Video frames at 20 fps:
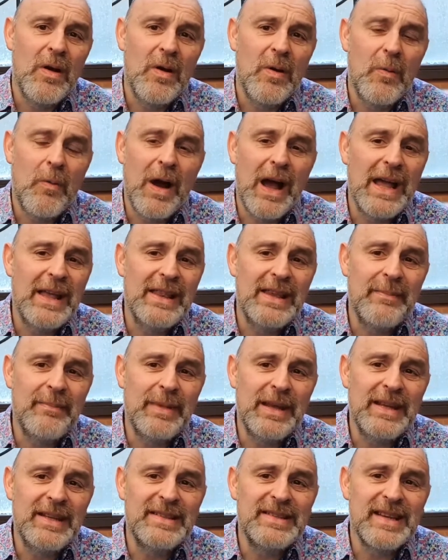why in the
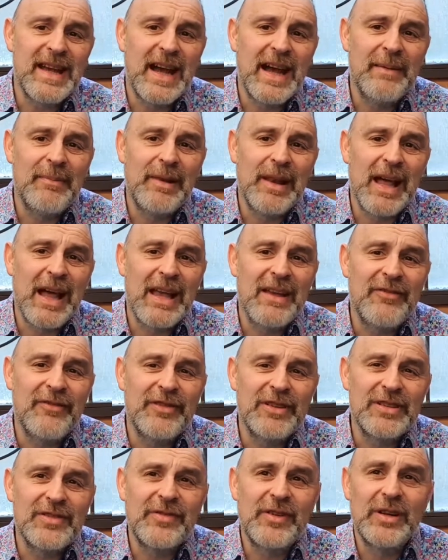meantime life
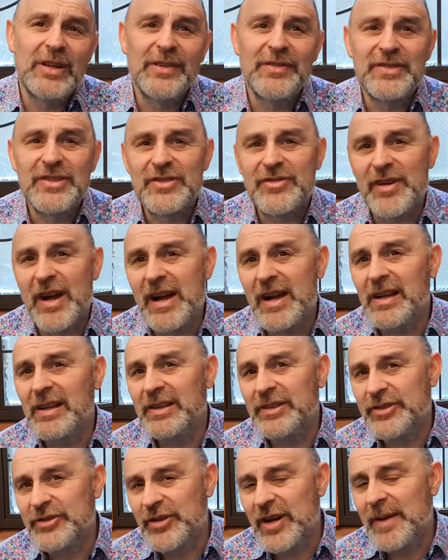is full of struggle
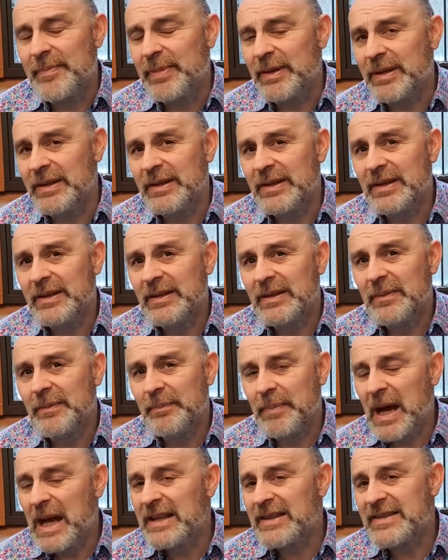and trouble.
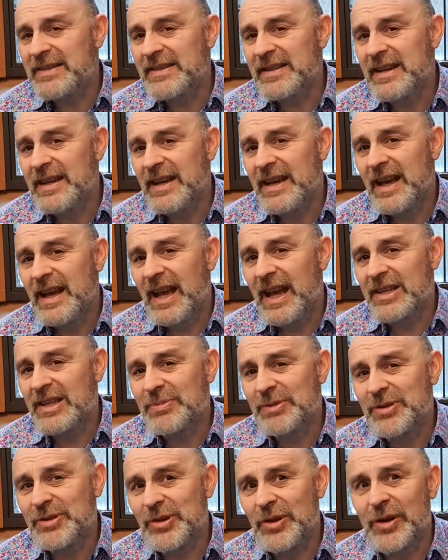But as
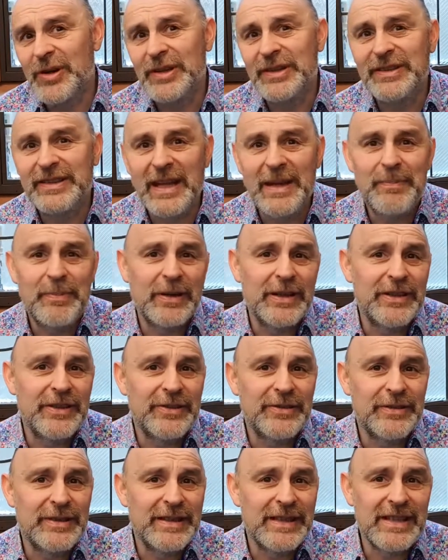we're drawn deeper
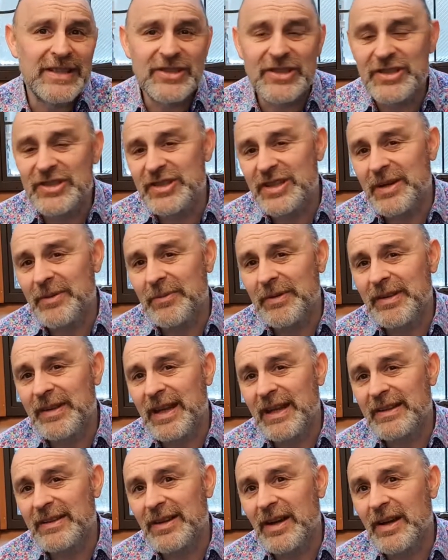into relationship with
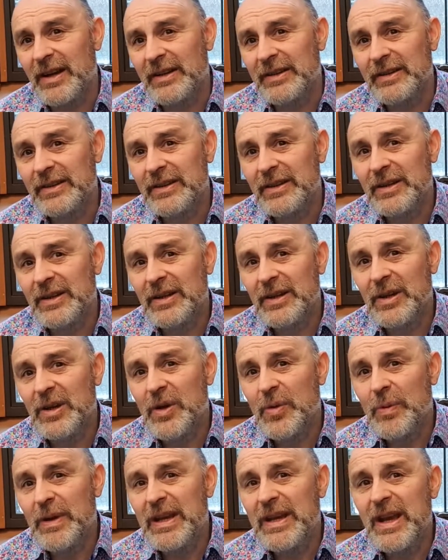that God,
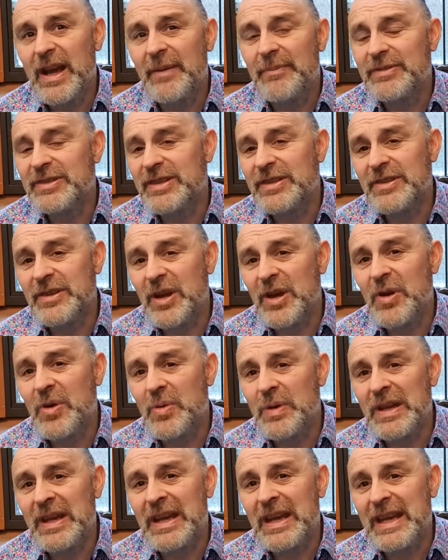we come to
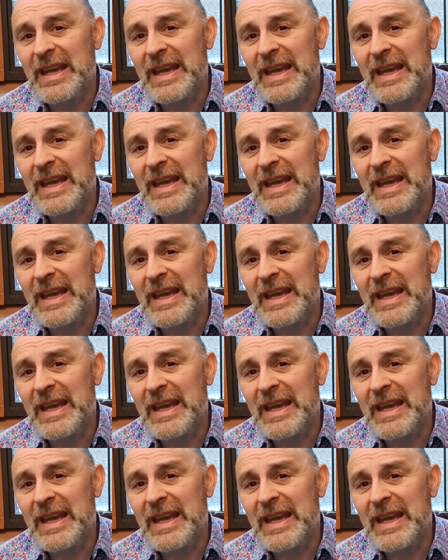know that he